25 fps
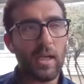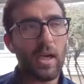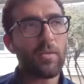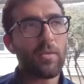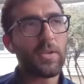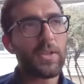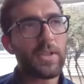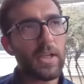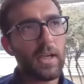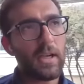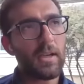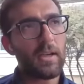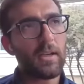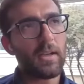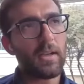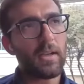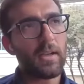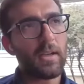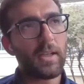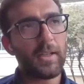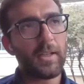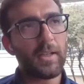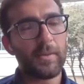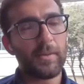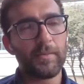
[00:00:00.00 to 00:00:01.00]
would say
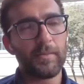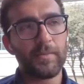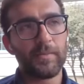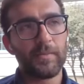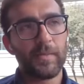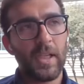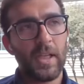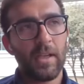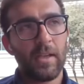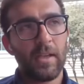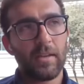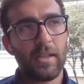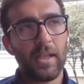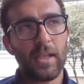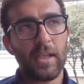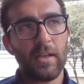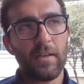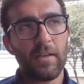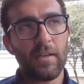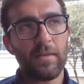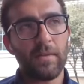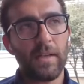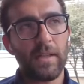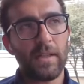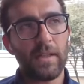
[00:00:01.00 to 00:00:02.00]
take
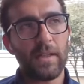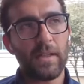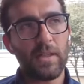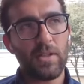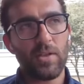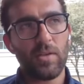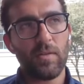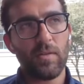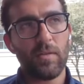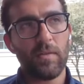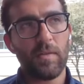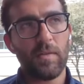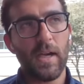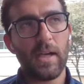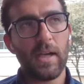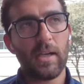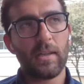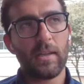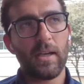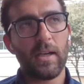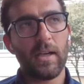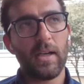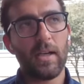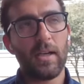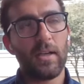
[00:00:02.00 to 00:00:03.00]
advantage of the fact
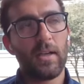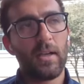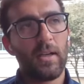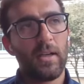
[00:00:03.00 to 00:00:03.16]
that